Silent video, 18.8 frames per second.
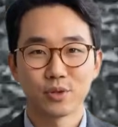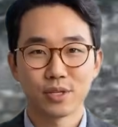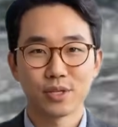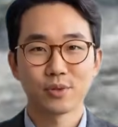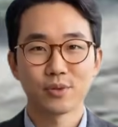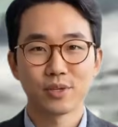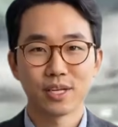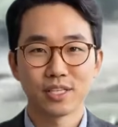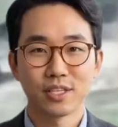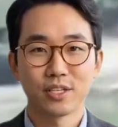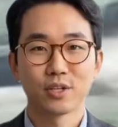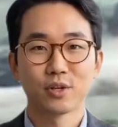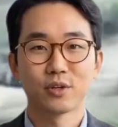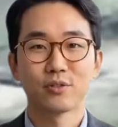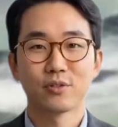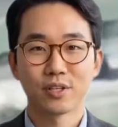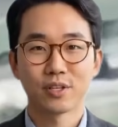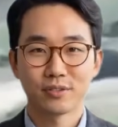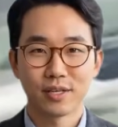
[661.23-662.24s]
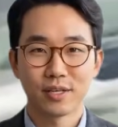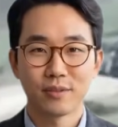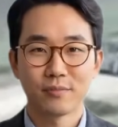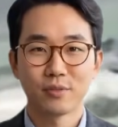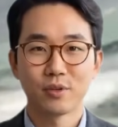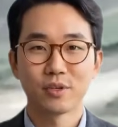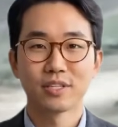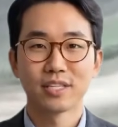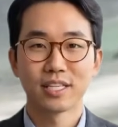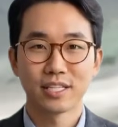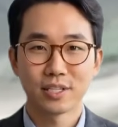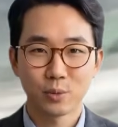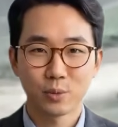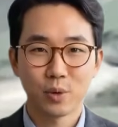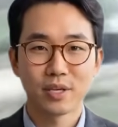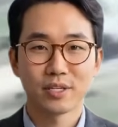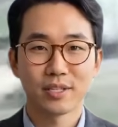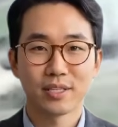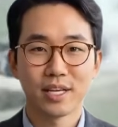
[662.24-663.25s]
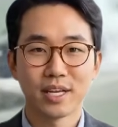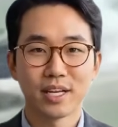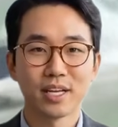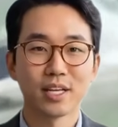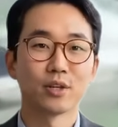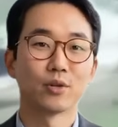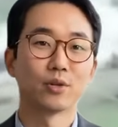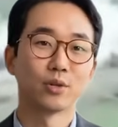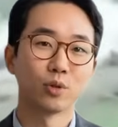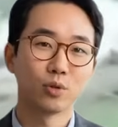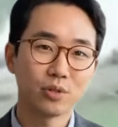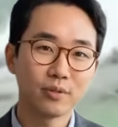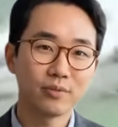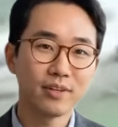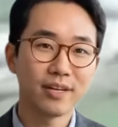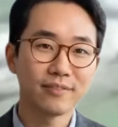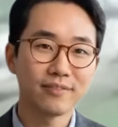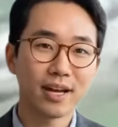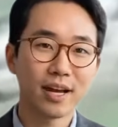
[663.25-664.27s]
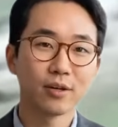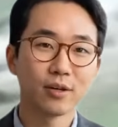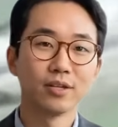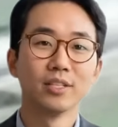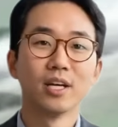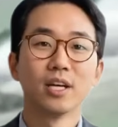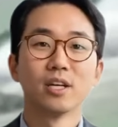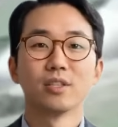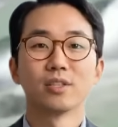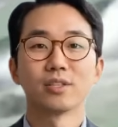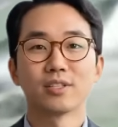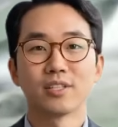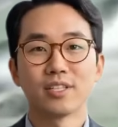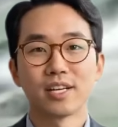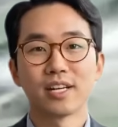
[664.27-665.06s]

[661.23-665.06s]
modification, but tactically effective. Still, the strike successfully